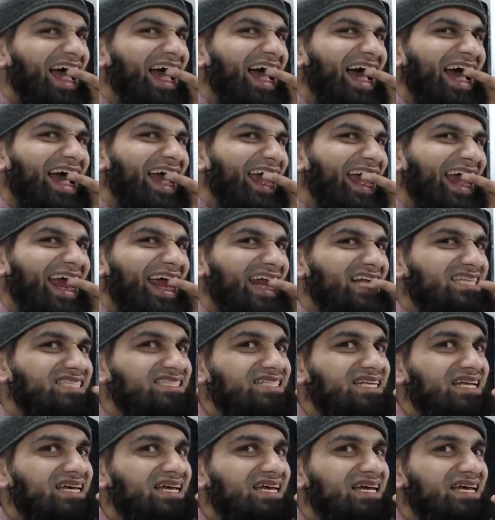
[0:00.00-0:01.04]

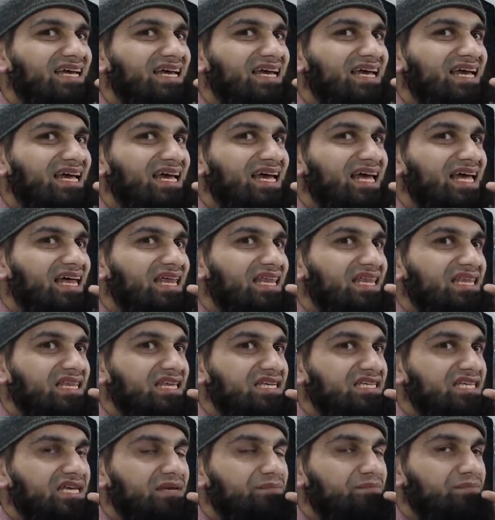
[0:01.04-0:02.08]
against the
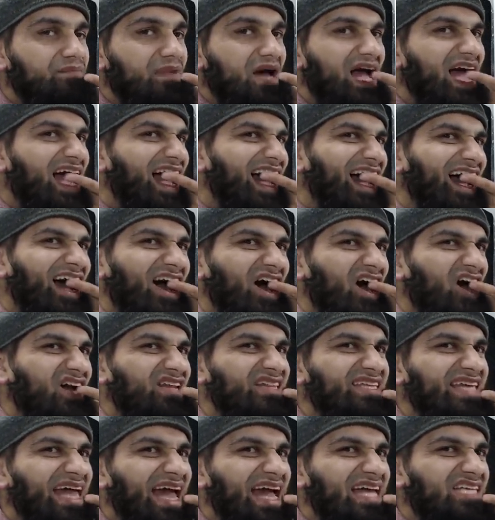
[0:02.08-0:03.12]
tip or
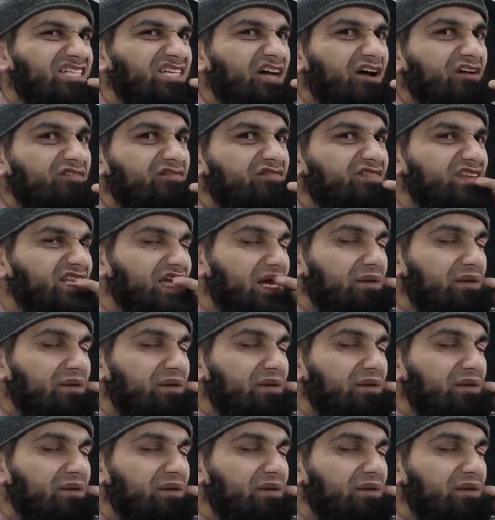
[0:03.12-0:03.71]
the edge of the